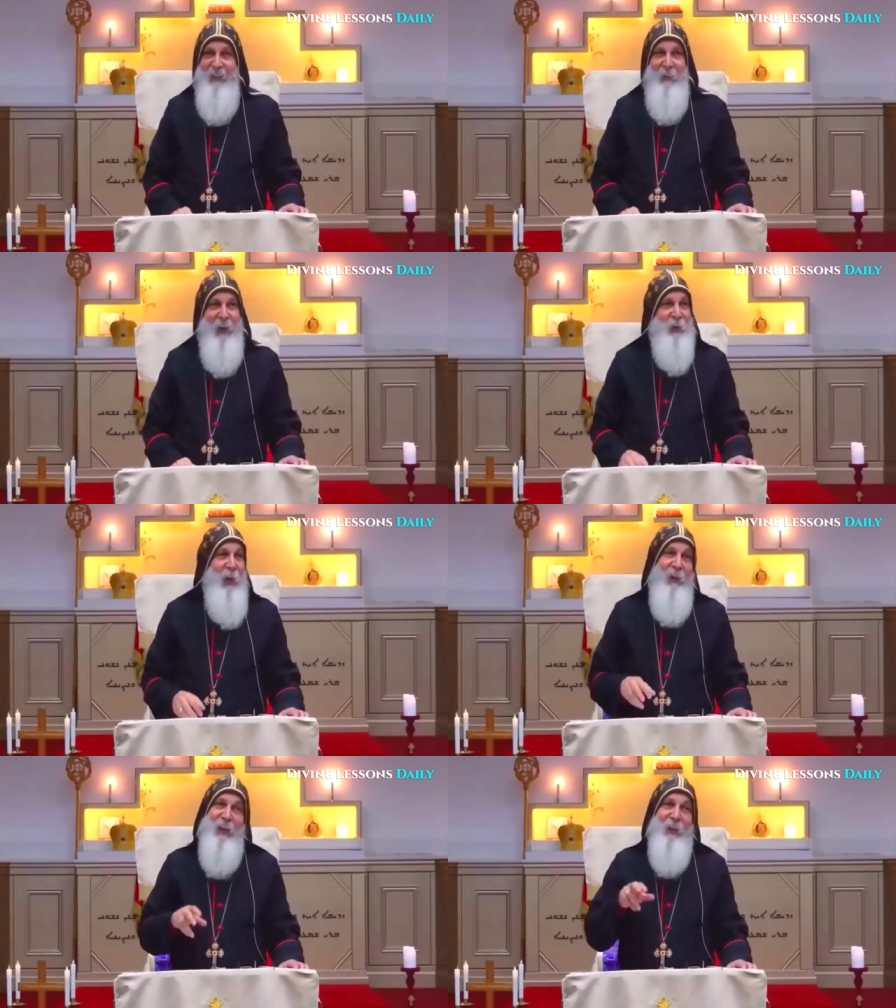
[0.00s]
For as
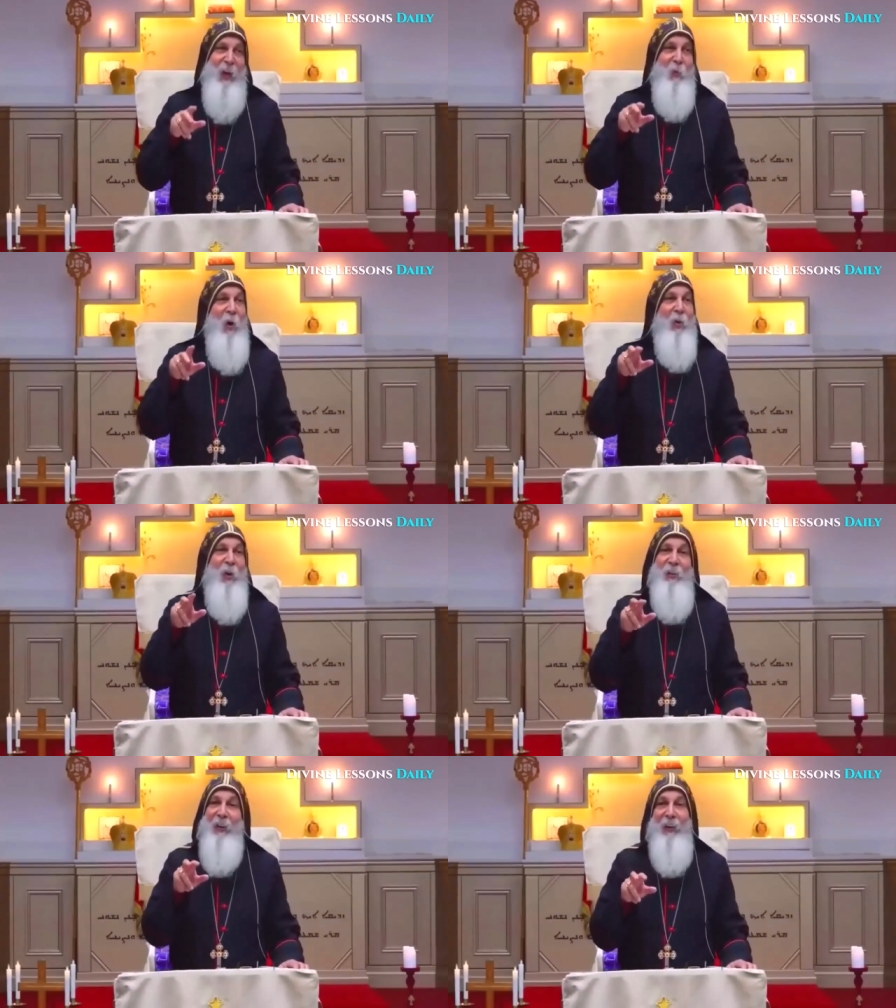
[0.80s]
long as I walk
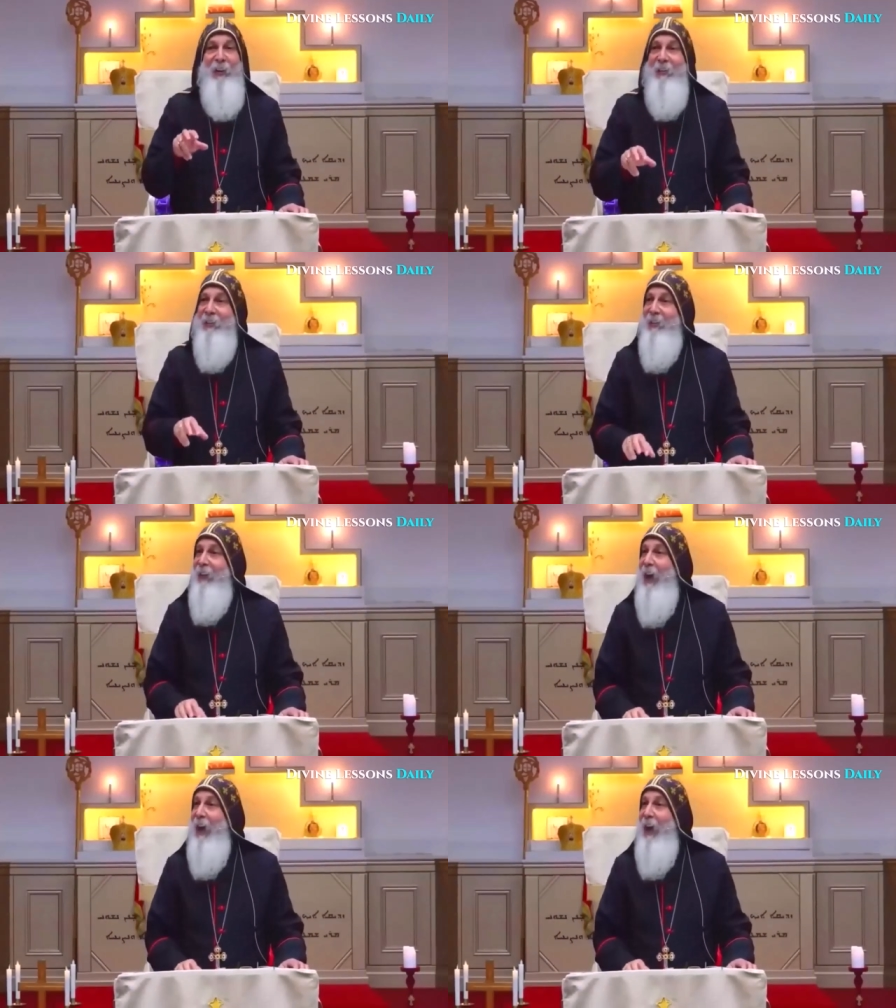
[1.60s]
on earth,